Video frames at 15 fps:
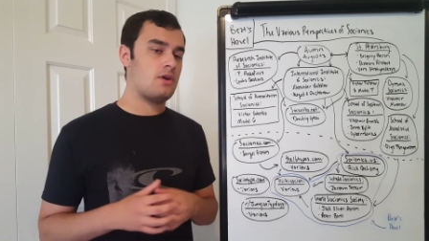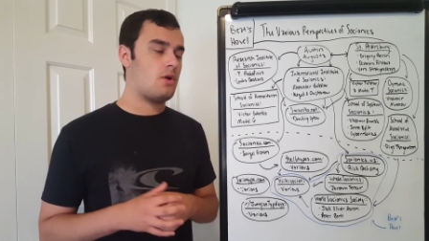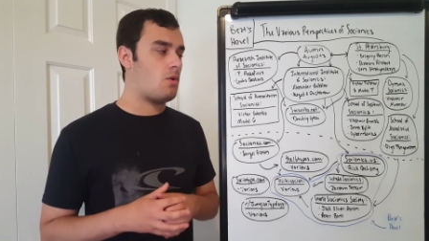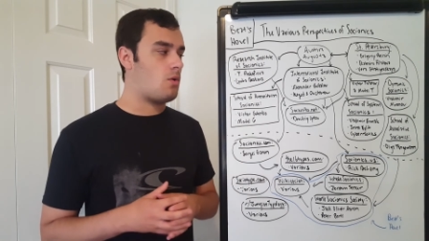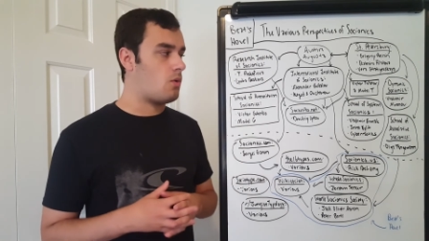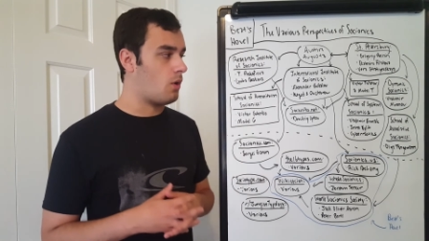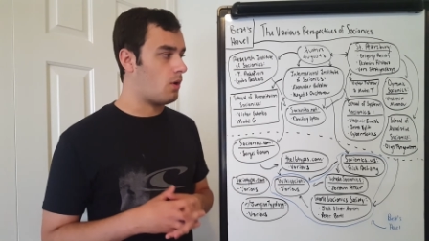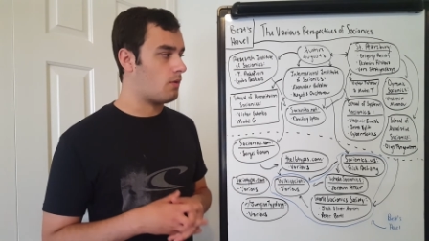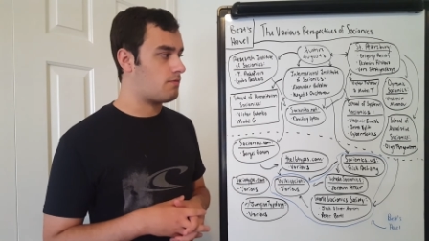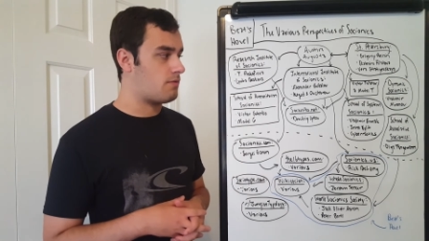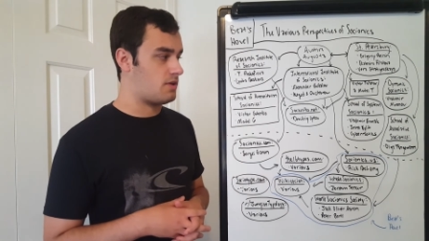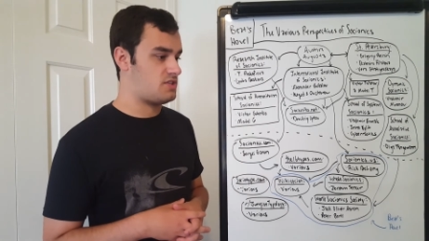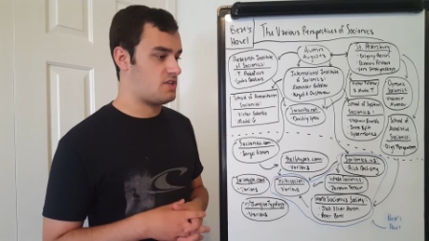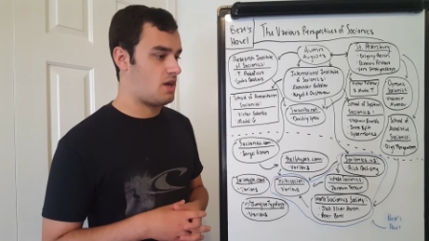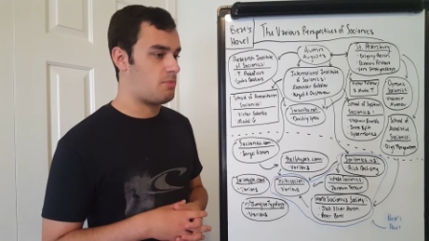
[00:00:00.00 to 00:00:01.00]
or for
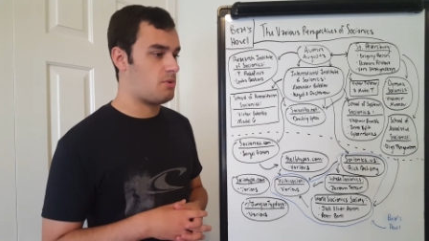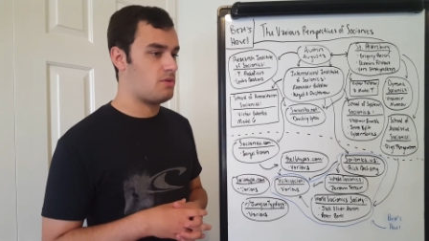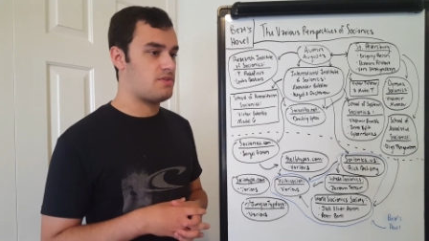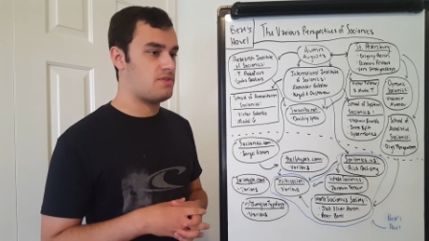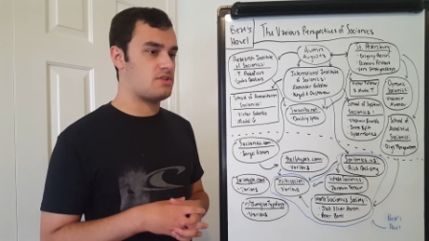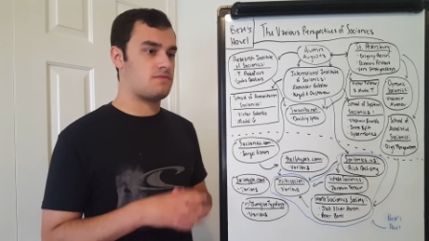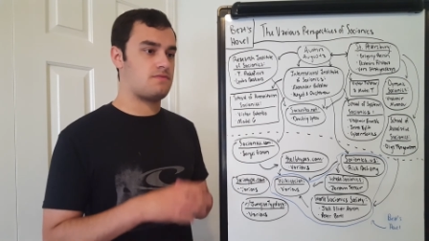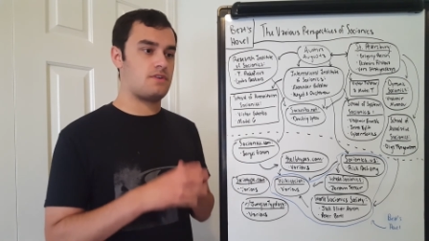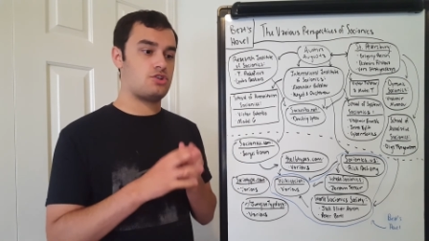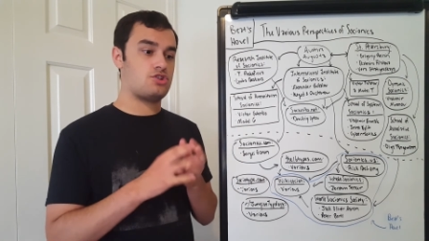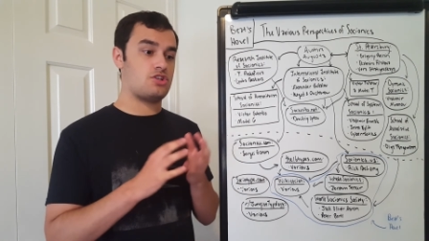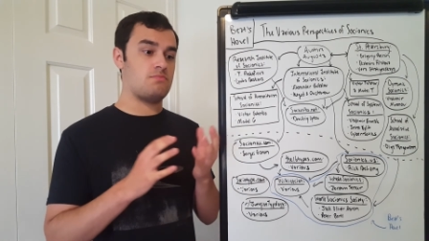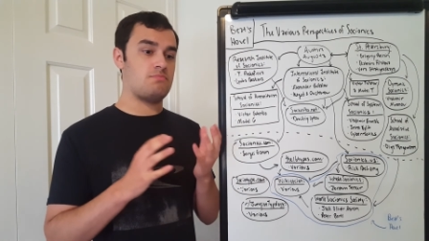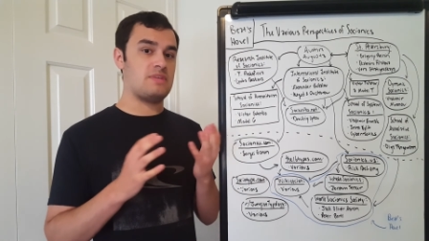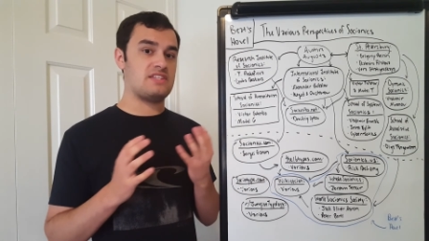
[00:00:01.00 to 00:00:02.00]
example, this
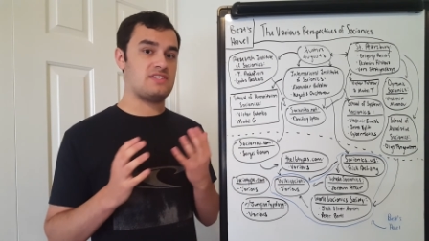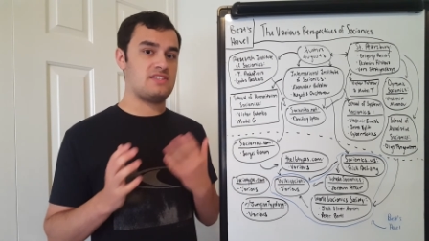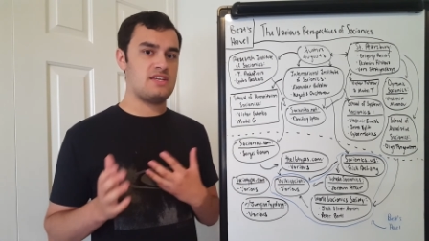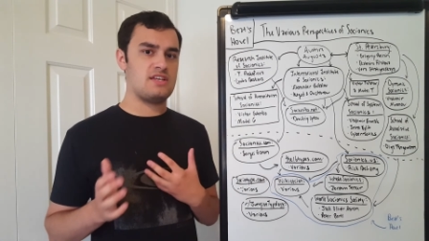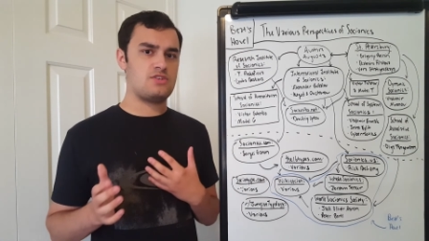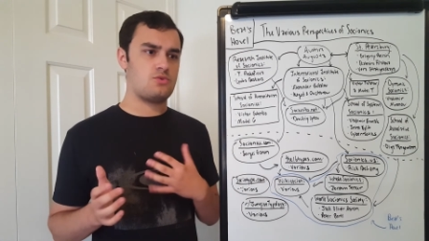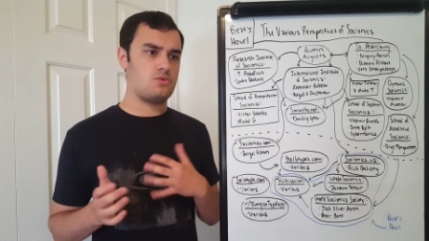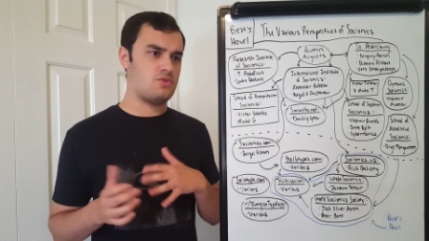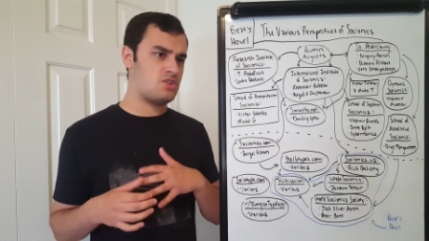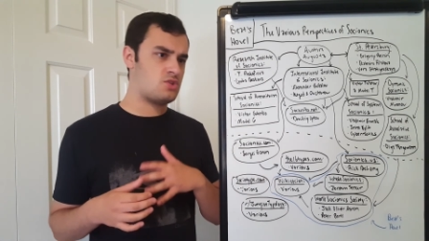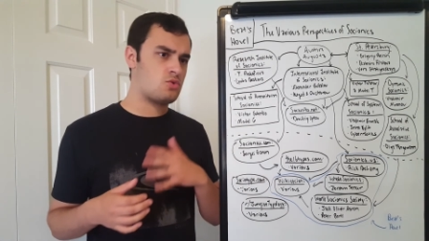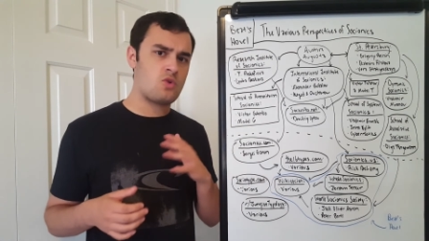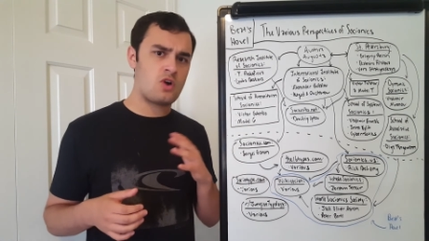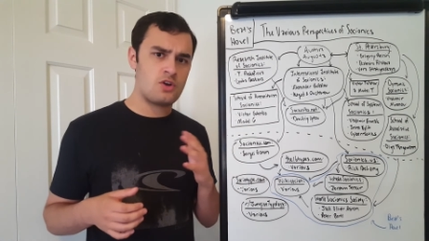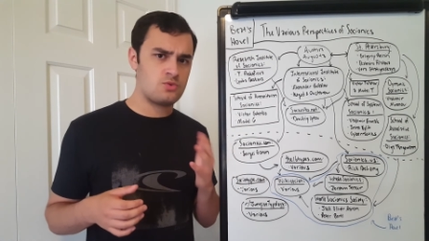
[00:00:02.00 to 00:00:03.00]
function means this, or this
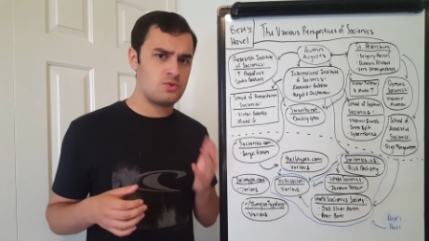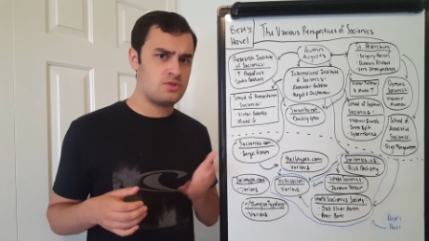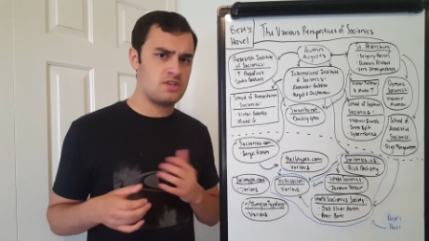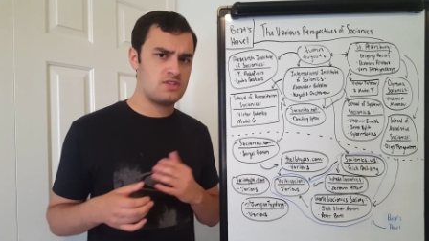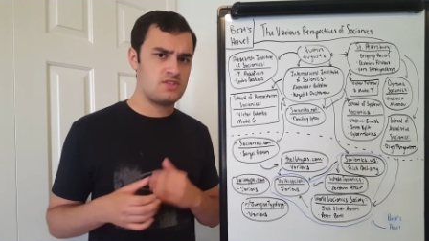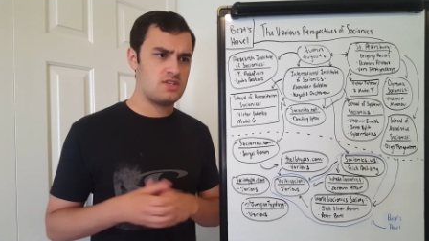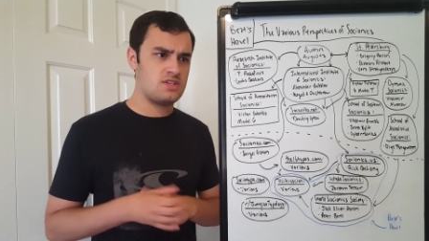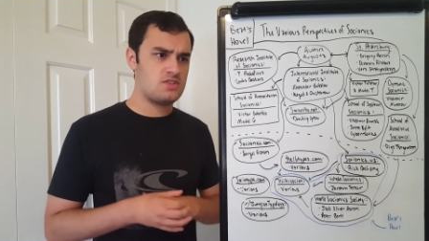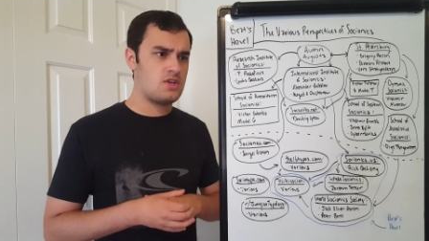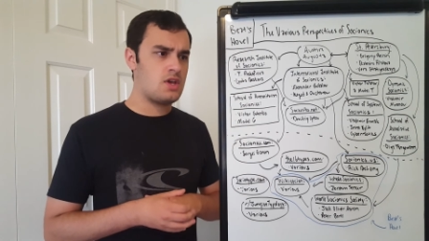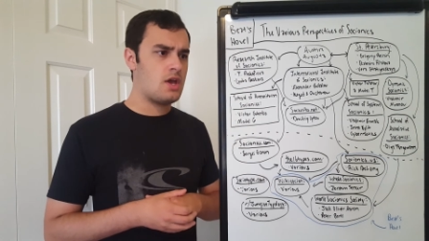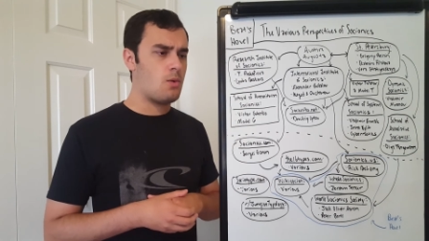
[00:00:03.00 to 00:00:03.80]
quadrant does this.